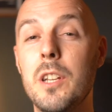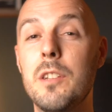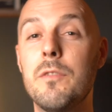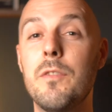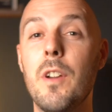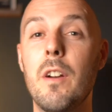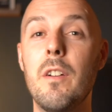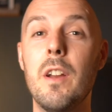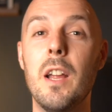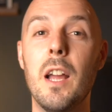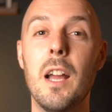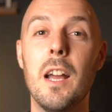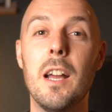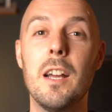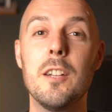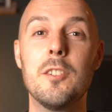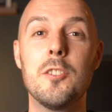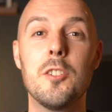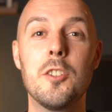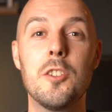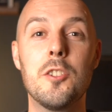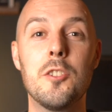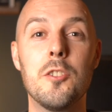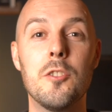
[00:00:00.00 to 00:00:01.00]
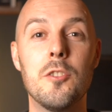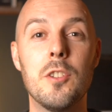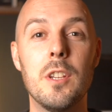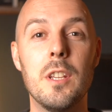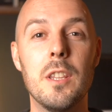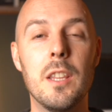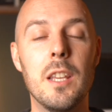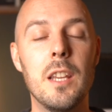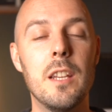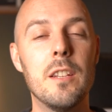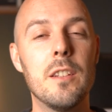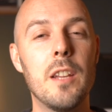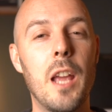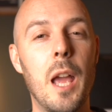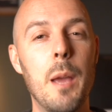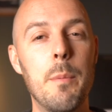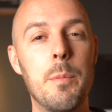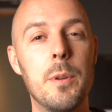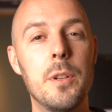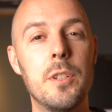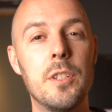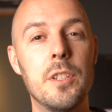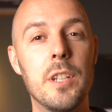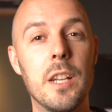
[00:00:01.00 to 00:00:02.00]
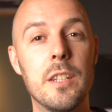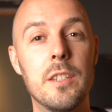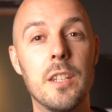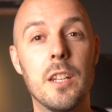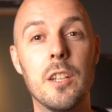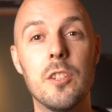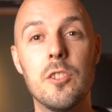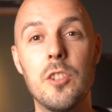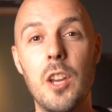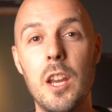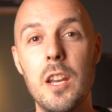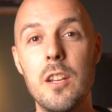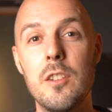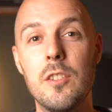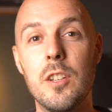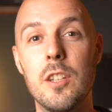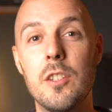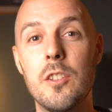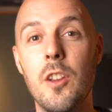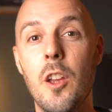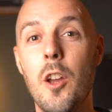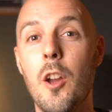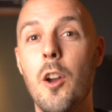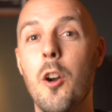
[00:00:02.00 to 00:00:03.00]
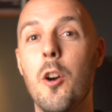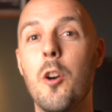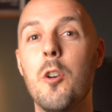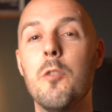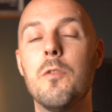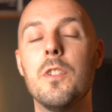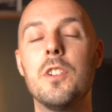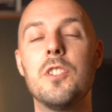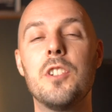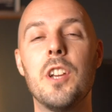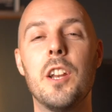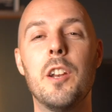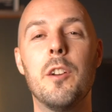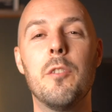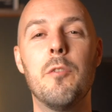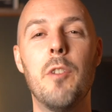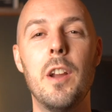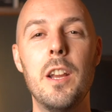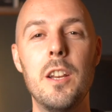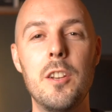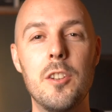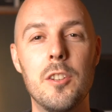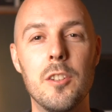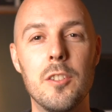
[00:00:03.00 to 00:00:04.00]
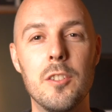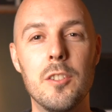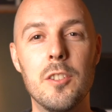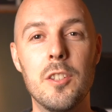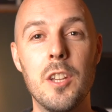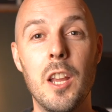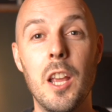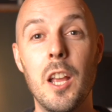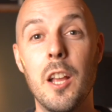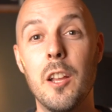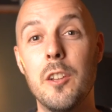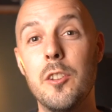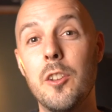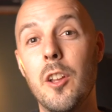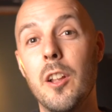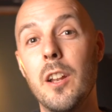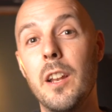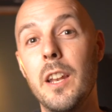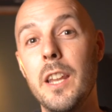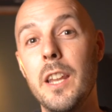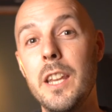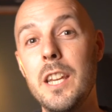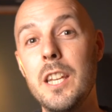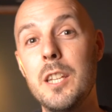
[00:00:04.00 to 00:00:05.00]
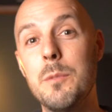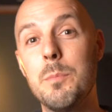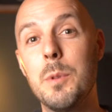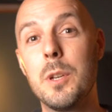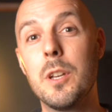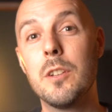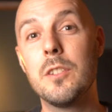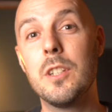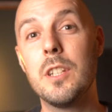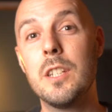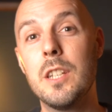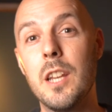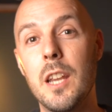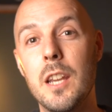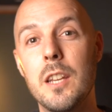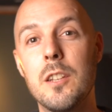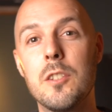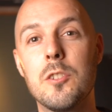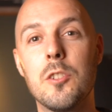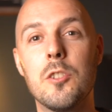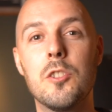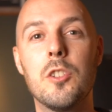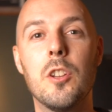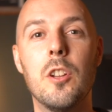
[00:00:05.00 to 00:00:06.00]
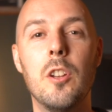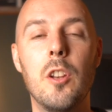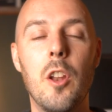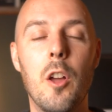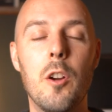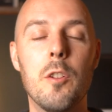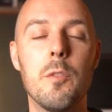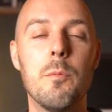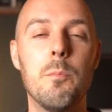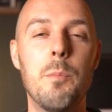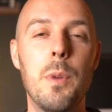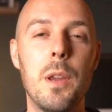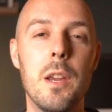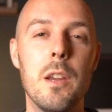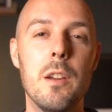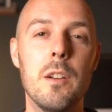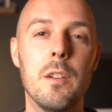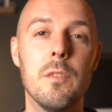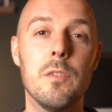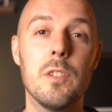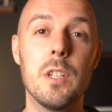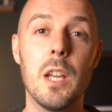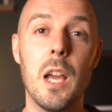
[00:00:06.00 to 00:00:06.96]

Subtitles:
it's very hard to study these epigenetic changes over generations, not least because it takes such a long period of